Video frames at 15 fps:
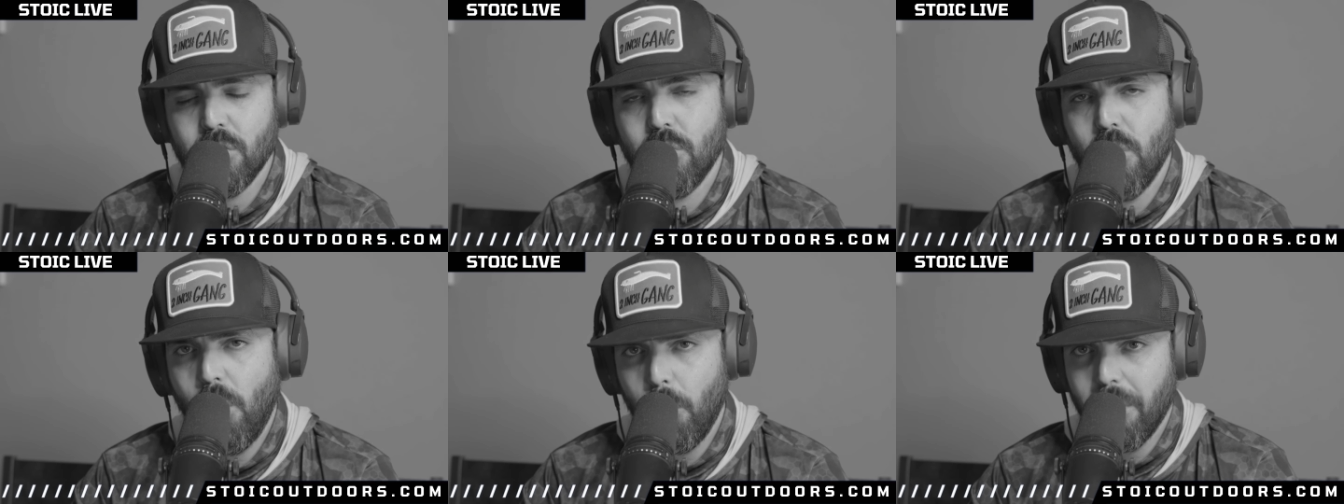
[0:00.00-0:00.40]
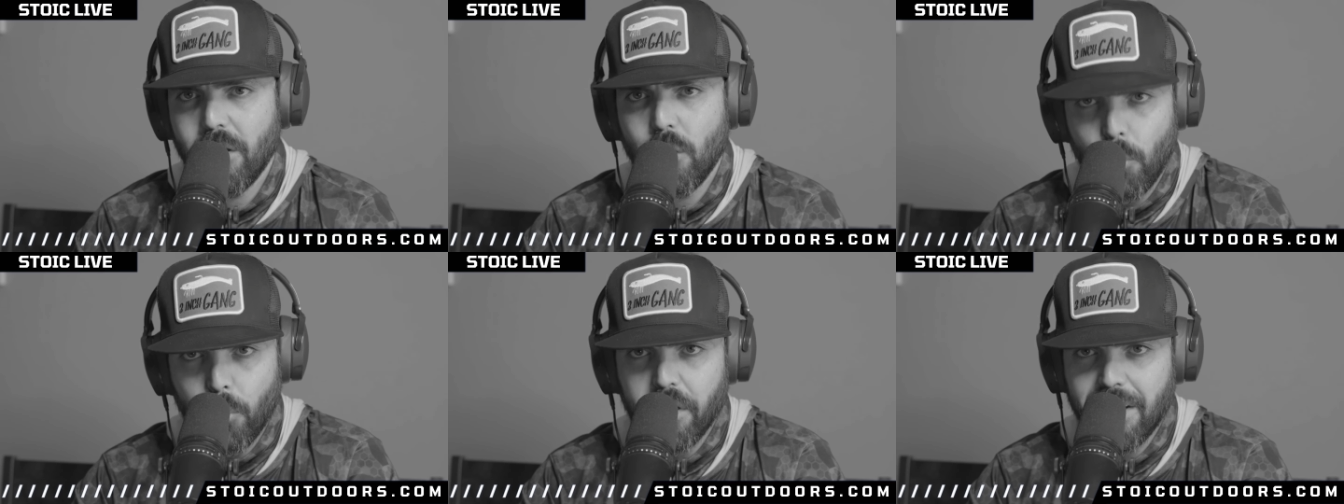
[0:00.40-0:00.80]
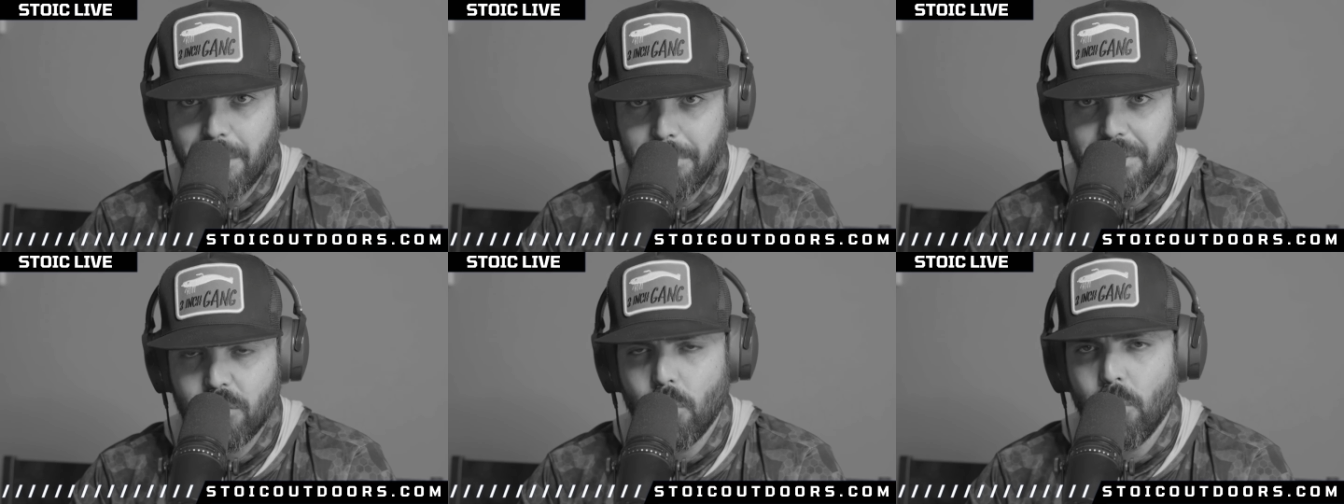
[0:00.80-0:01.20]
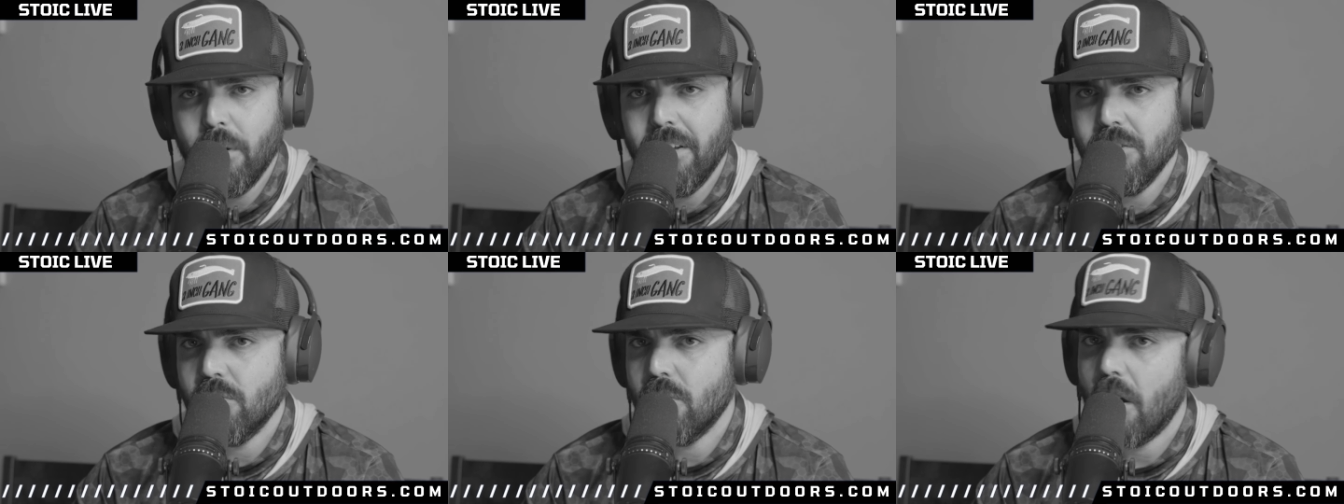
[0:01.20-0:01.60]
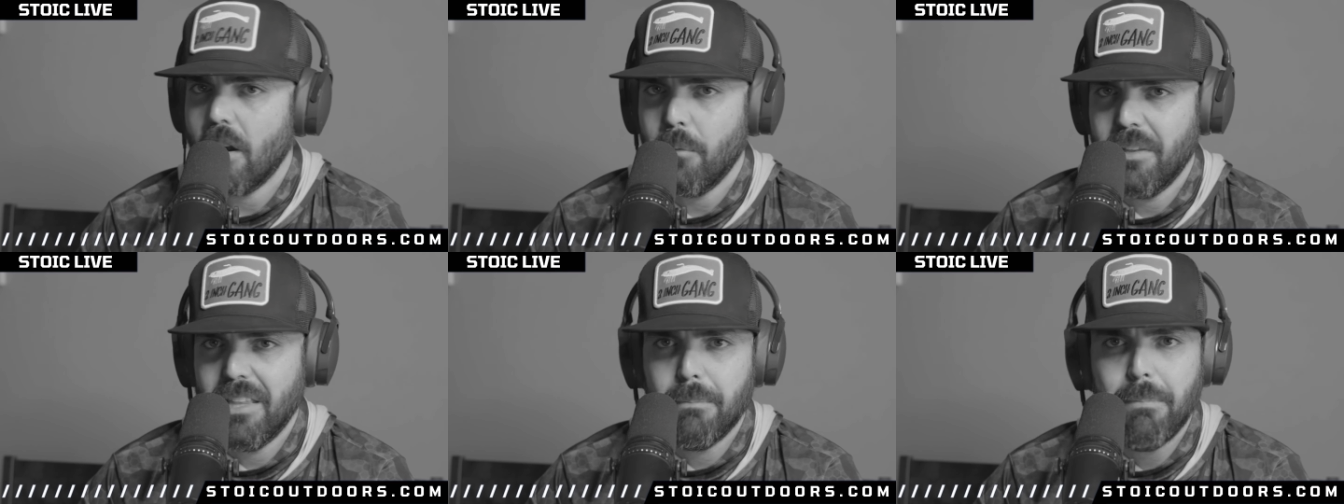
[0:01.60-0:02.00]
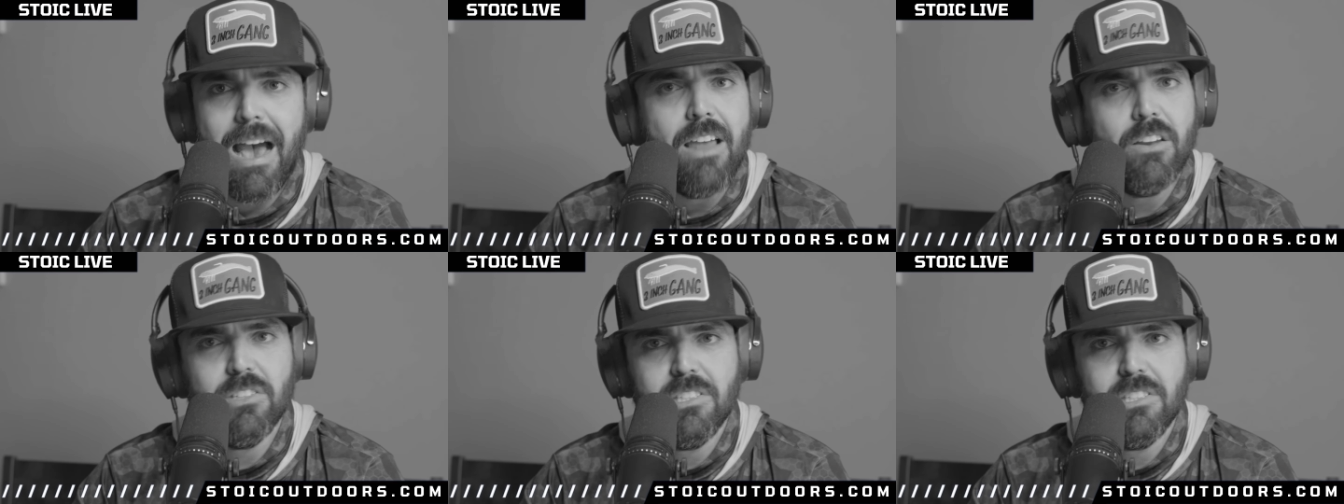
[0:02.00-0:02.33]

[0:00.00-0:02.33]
know what lure you're gonna be throwing start off with a paddle